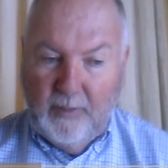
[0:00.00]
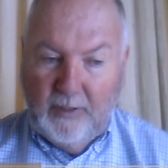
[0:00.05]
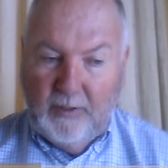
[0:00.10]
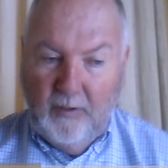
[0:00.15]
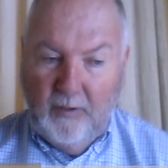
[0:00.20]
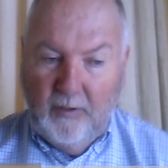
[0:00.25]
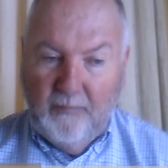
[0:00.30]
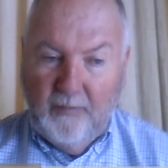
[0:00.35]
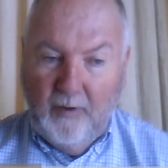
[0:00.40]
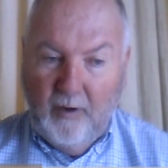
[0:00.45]

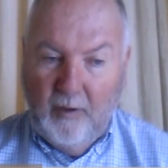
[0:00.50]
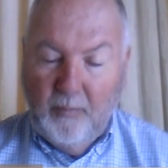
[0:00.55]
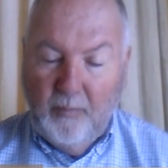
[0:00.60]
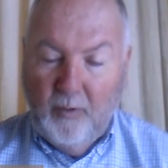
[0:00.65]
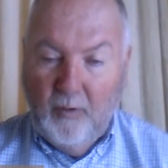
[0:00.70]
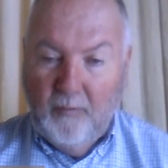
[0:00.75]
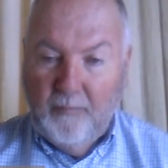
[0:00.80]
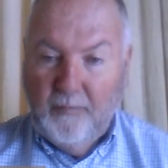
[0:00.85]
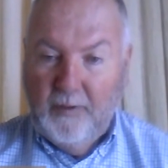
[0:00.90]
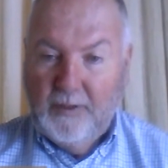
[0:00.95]
they're very
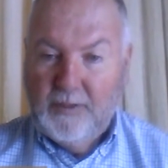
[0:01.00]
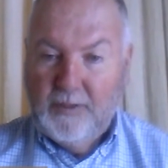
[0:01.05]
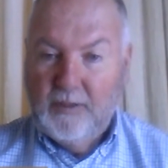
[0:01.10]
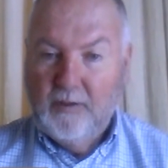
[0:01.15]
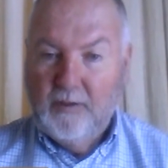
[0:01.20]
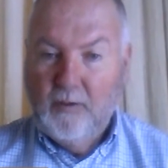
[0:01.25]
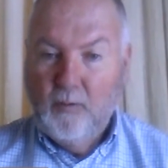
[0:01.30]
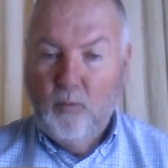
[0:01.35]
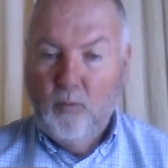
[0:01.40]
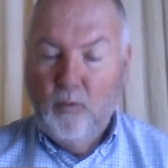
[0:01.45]

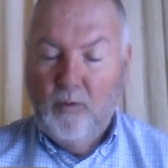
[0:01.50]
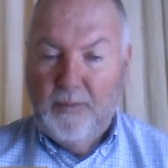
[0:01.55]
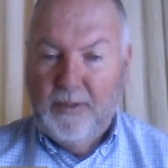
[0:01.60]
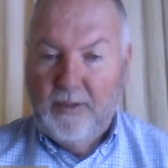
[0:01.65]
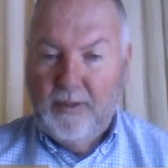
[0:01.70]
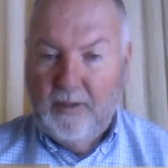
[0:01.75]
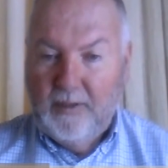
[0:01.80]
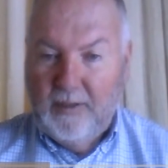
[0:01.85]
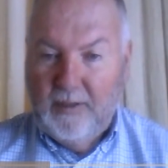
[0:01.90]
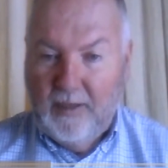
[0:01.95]
proficient. The
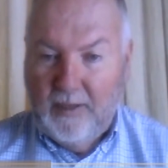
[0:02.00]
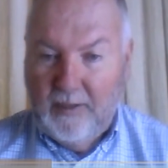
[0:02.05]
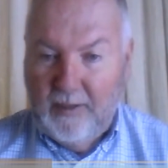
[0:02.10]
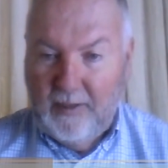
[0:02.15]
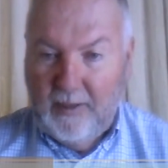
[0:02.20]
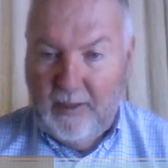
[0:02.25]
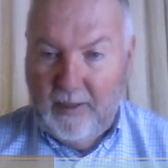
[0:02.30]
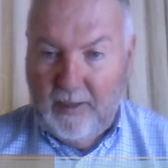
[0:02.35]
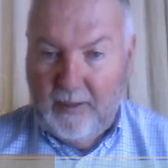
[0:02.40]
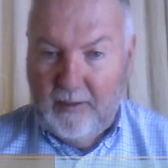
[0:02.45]
women, on the
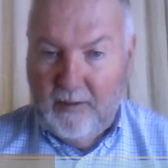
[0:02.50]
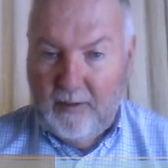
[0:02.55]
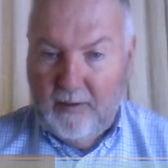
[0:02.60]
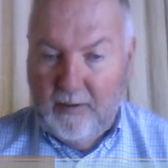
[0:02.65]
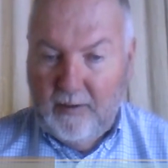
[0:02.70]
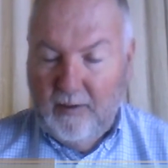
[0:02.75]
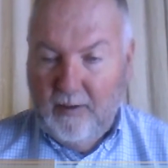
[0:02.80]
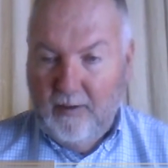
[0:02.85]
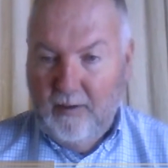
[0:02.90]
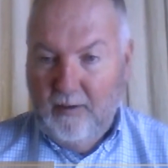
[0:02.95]
other hand,
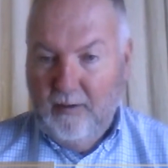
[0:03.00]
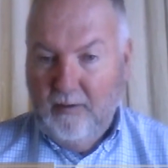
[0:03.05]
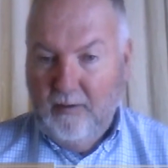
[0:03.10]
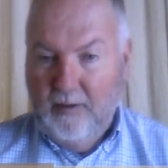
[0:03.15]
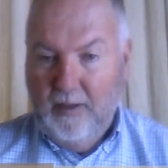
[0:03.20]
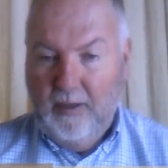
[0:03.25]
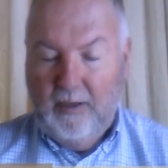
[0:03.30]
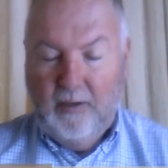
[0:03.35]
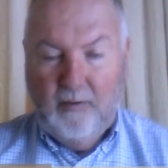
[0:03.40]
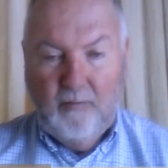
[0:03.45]

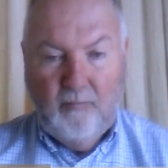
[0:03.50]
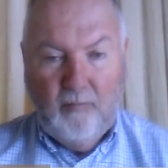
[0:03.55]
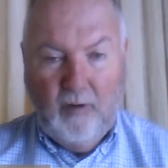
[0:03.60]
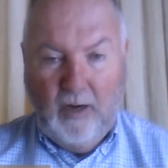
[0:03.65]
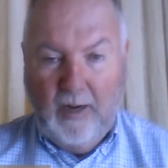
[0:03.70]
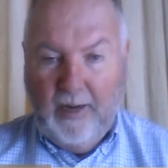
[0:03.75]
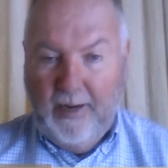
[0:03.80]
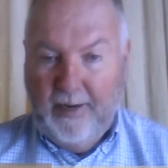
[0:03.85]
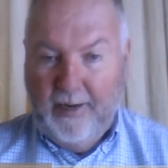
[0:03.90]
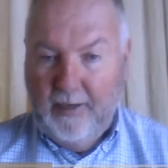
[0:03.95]
they can
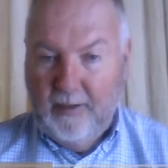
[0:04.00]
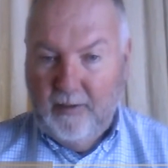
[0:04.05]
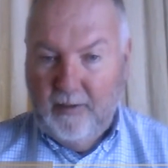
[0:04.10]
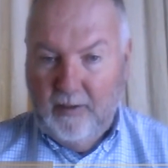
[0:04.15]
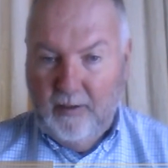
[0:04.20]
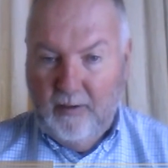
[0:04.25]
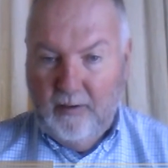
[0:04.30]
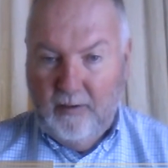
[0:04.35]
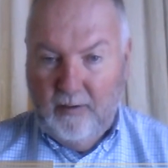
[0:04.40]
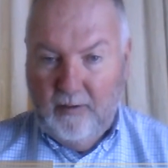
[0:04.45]
ride
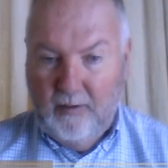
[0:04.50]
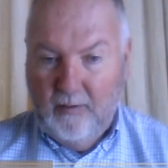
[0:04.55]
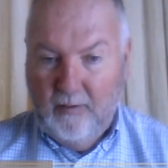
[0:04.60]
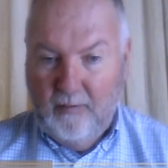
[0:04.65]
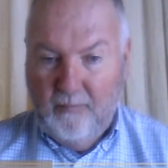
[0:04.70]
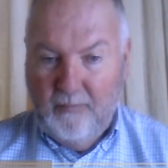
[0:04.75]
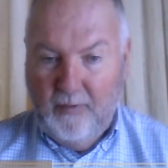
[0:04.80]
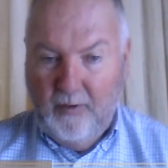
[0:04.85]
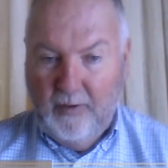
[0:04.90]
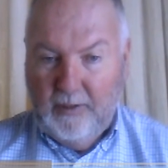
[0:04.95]
and
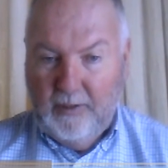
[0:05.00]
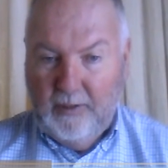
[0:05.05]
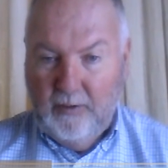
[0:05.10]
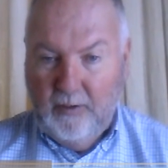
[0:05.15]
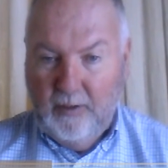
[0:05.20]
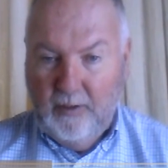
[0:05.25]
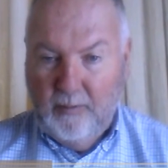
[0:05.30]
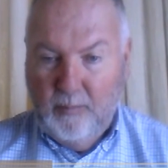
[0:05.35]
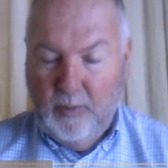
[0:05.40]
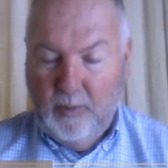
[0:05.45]
they're very
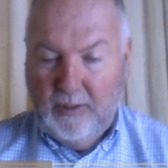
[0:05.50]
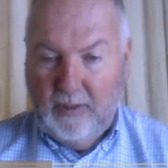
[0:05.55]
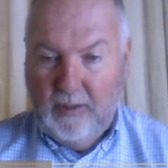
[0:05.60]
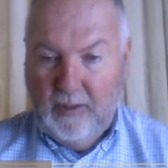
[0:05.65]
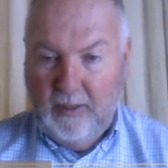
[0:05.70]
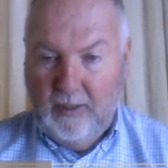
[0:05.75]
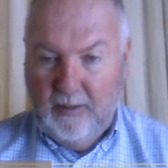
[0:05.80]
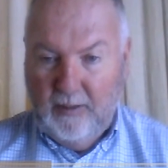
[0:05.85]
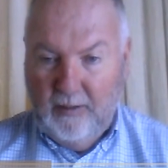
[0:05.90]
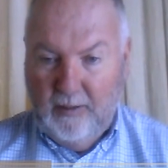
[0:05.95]
good, but
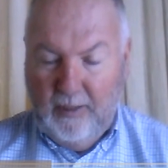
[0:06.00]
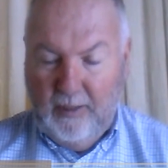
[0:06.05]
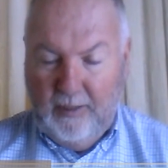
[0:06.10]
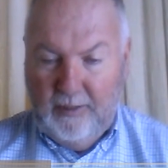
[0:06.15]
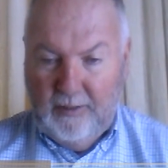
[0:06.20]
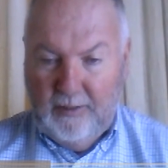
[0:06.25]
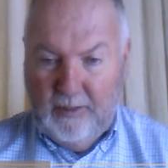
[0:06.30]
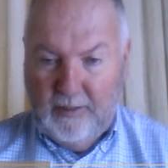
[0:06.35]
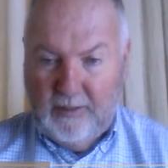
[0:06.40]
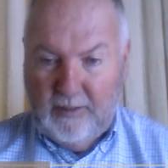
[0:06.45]

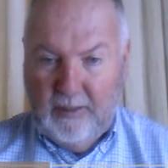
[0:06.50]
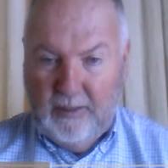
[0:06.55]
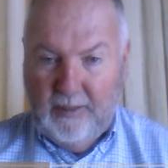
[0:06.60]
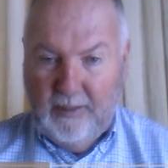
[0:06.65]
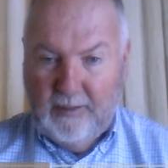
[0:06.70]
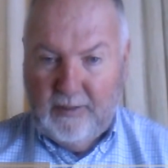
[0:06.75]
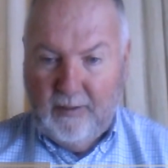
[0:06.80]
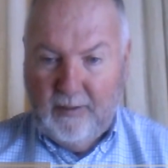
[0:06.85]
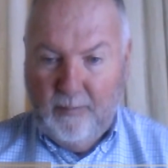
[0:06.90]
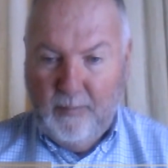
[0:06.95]
they just
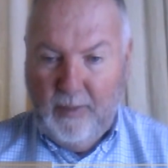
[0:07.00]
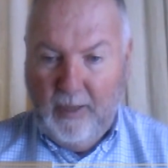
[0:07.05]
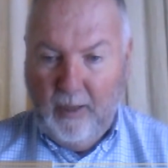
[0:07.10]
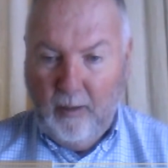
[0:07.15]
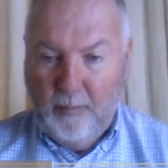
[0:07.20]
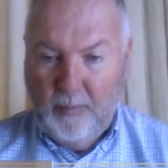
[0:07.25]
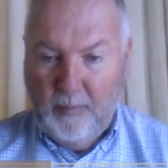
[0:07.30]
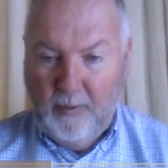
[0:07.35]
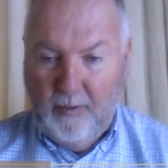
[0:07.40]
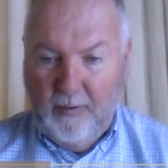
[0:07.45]
need some
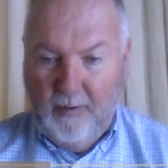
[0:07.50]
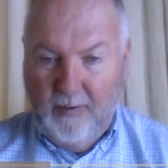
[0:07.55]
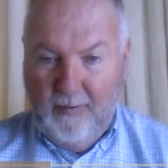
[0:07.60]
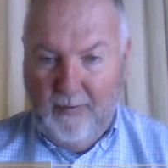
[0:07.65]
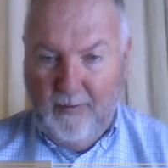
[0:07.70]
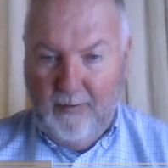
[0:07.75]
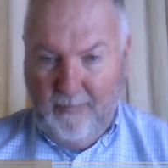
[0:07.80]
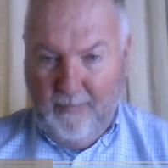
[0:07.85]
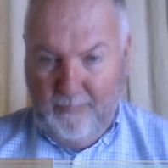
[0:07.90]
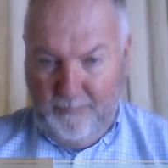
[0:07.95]
help
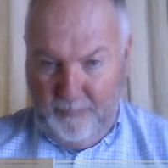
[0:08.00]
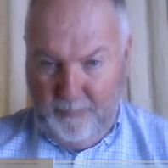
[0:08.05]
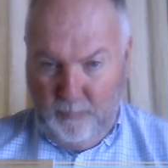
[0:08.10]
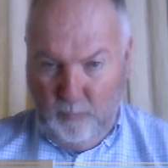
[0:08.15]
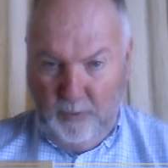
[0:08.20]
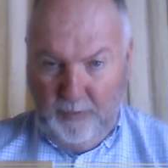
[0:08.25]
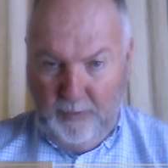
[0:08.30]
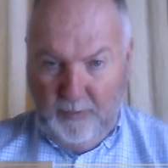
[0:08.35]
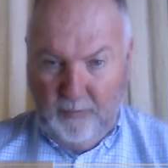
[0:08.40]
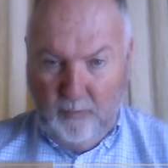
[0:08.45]

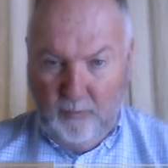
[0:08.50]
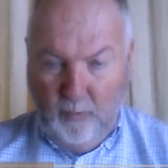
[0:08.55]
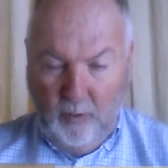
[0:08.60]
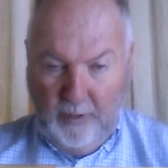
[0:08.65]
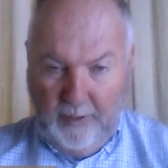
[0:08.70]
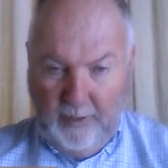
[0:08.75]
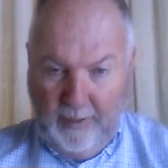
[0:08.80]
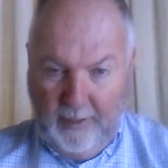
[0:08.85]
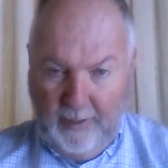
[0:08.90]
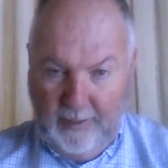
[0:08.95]
with
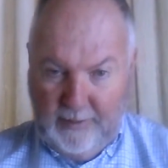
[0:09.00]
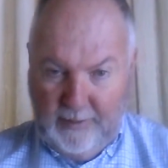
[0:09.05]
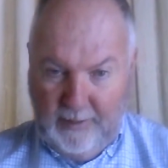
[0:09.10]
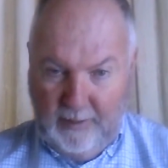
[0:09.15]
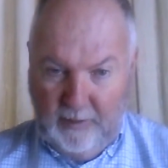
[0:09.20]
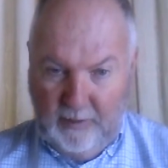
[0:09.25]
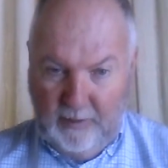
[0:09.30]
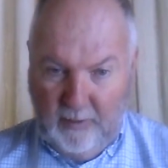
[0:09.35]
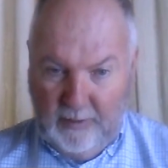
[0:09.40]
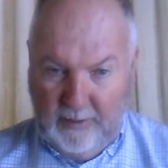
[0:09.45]

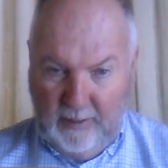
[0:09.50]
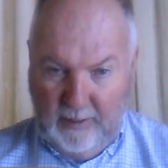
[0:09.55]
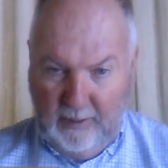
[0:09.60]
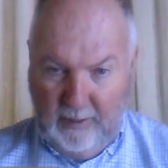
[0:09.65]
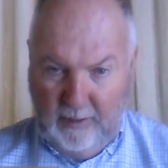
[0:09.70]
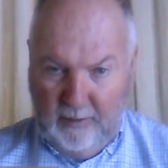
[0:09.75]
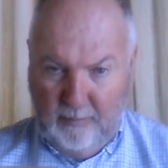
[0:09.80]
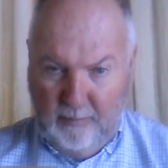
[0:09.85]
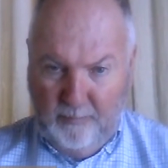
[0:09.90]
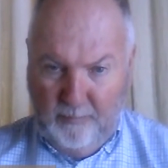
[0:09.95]
organizing their
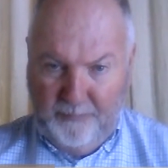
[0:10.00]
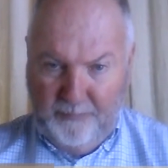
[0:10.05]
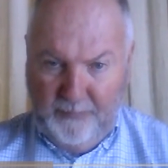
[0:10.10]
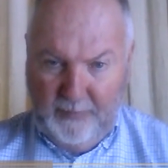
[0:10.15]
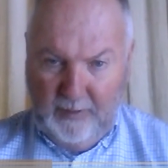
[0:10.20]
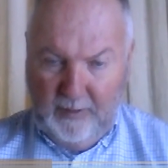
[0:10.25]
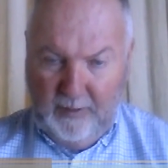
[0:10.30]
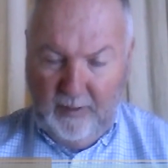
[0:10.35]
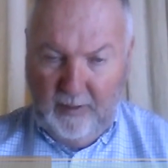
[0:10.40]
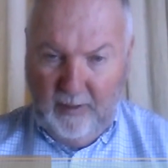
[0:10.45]
team
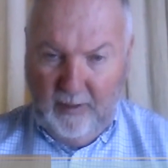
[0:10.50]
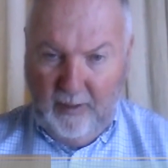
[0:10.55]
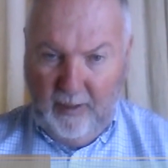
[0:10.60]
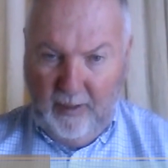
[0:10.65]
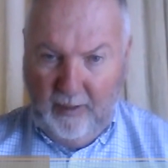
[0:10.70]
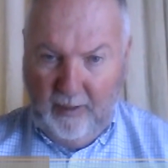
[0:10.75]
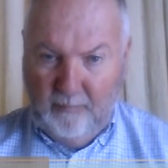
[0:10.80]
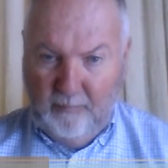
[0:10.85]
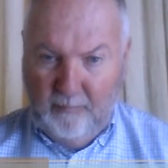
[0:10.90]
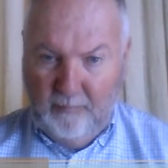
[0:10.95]

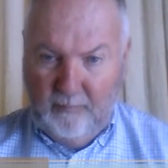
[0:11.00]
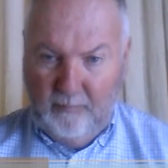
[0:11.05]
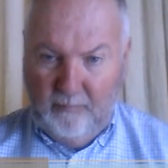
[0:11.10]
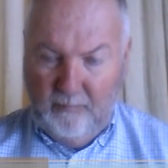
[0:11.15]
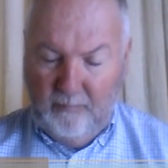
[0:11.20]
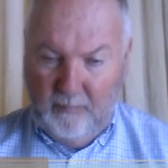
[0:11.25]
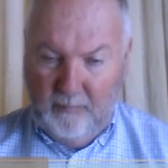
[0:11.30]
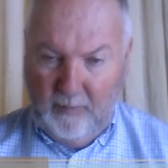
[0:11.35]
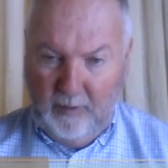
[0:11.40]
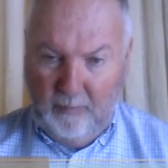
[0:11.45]
and
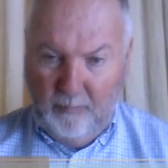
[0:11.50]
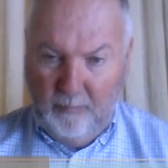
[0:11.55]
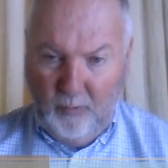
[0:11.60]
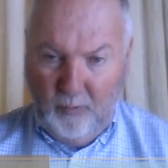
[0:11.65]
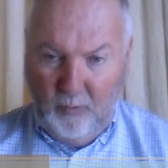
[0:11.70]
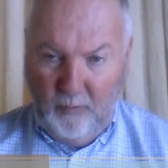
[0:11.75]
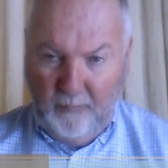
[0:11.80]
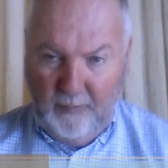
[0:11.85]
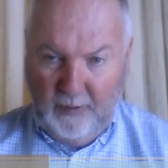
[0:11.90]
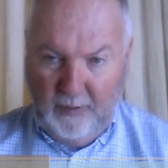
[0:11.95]

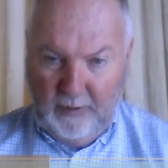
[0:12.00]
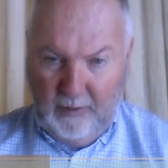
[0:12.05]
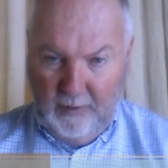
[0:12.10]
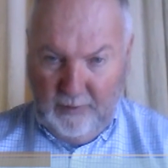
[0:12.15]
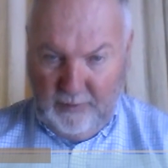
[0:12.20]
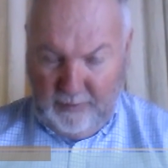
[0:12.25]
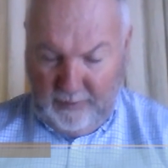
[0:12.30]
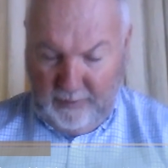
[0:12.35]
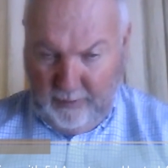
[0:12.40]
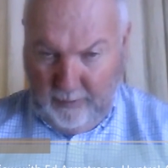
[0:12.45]
improving
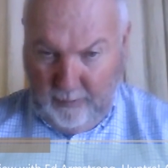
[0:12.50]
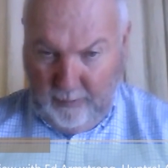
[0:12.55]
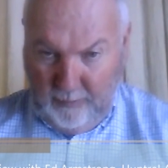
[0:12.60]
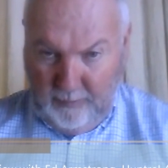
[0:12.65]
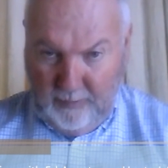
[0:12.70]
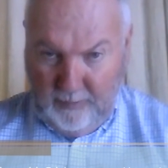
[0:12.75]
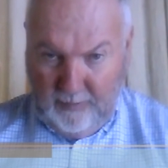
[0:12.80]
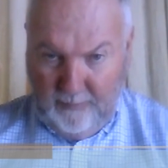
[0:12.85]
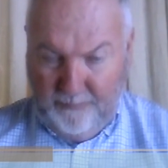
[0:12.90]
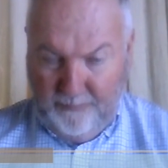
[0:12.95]
their
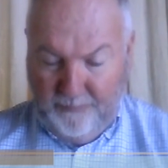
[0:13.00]
skills.